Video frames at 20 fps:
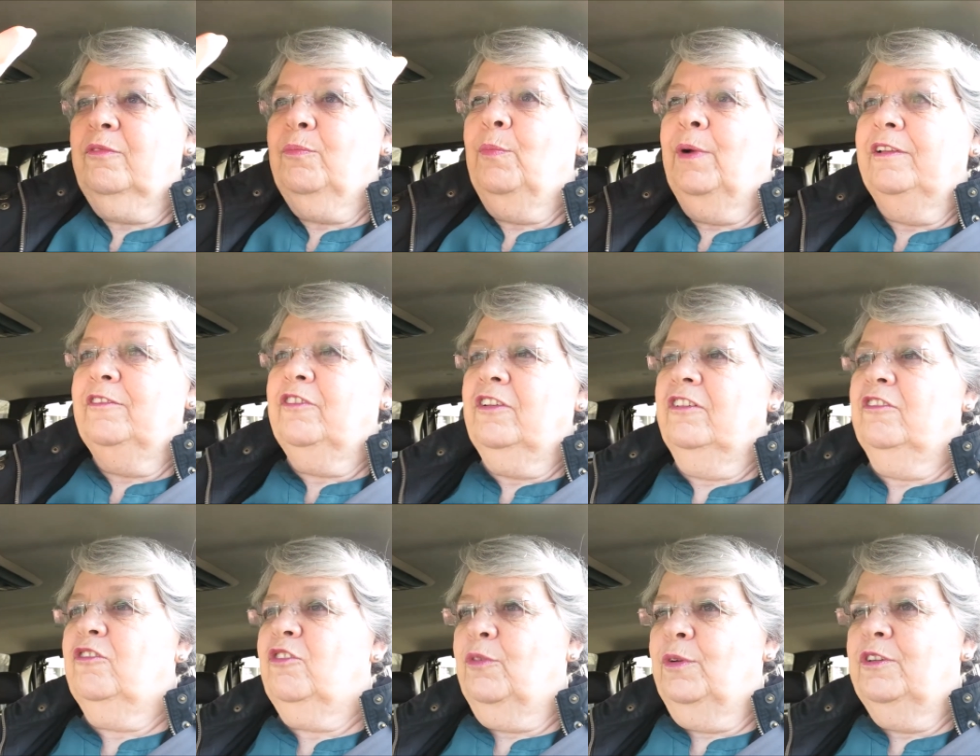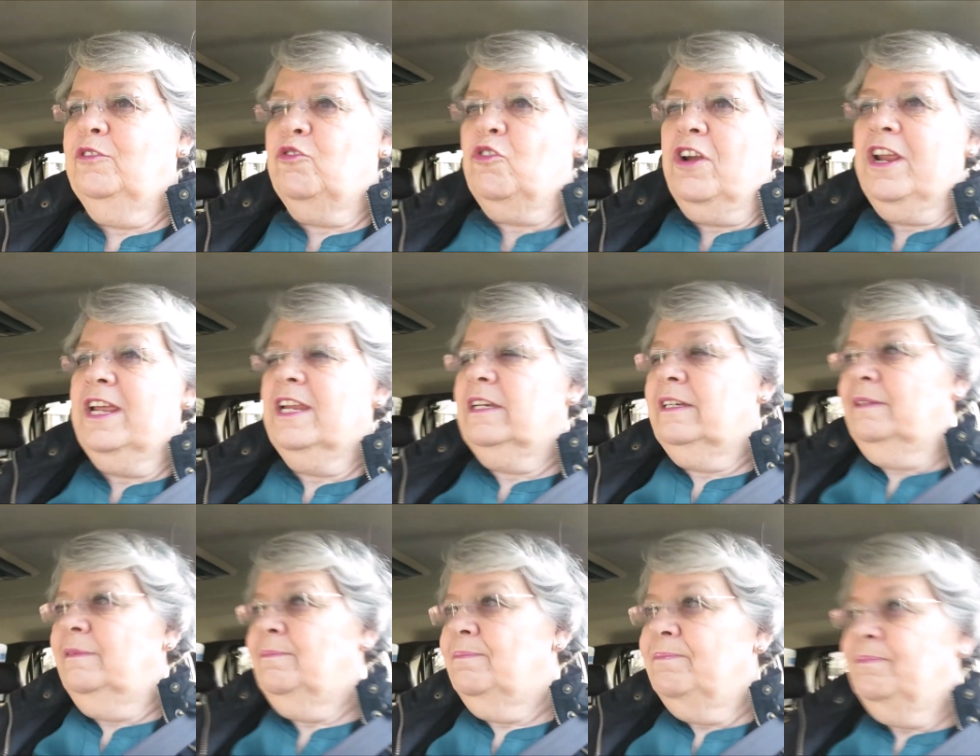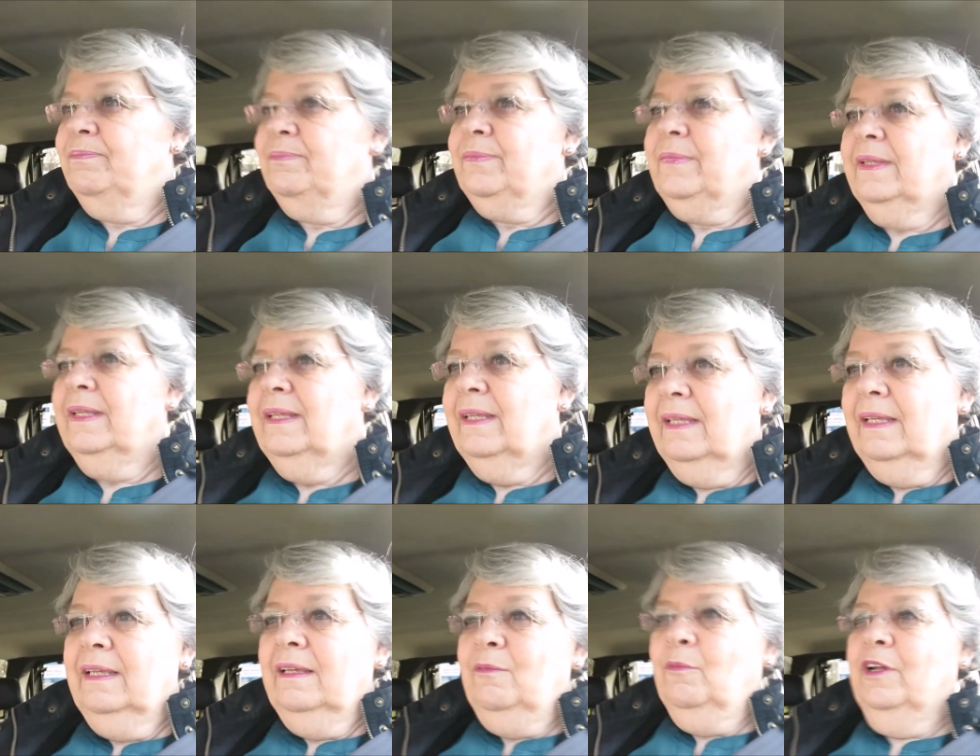went into a drain
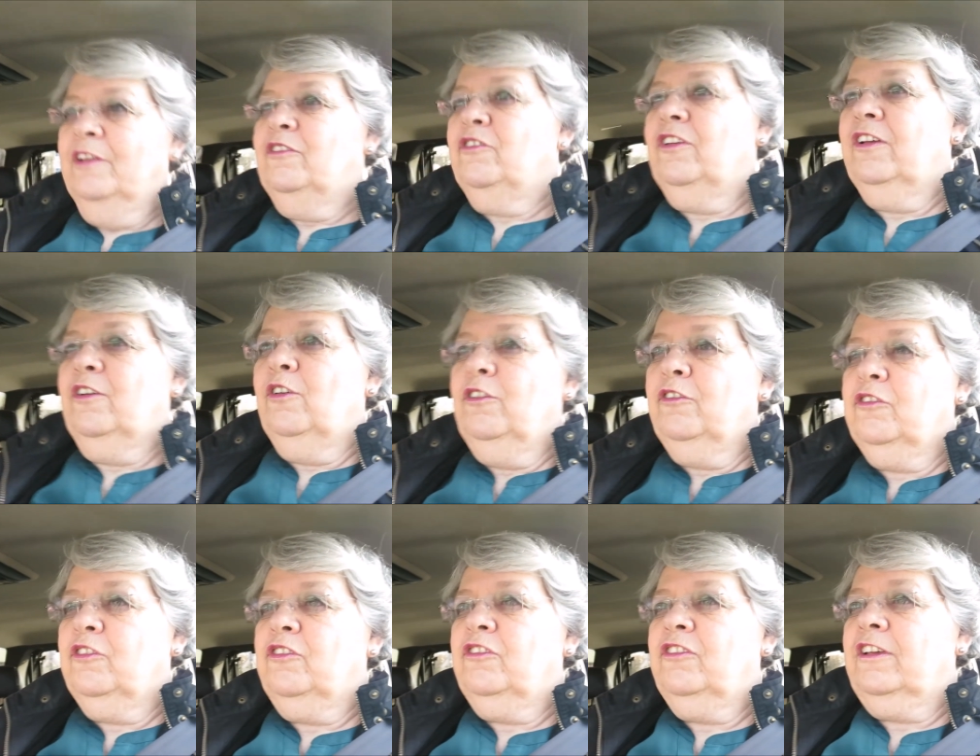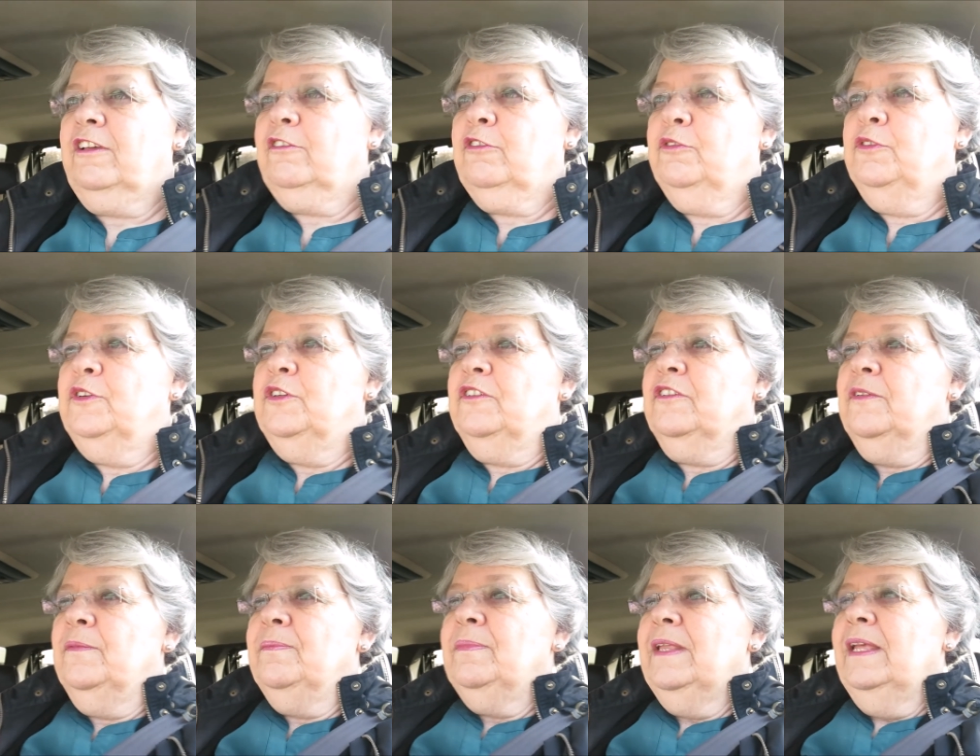once it got to six foot.